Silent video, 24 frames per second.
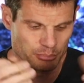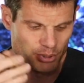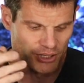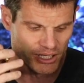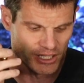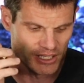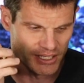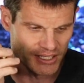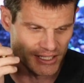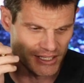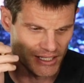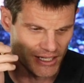
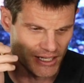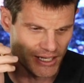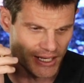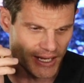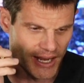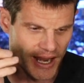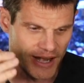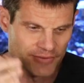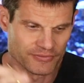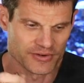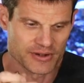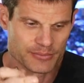but
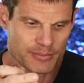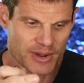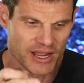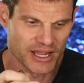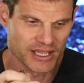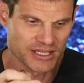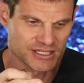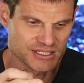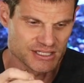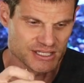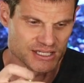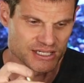every
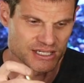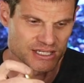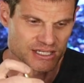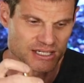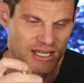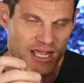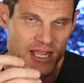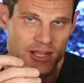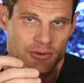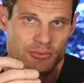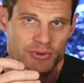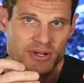magazine
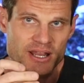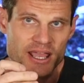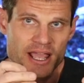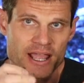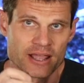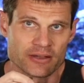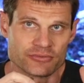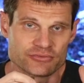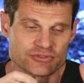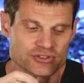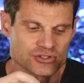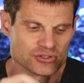I would
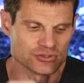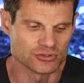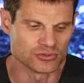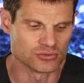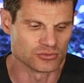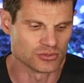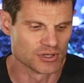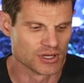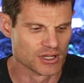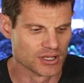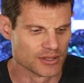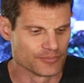have to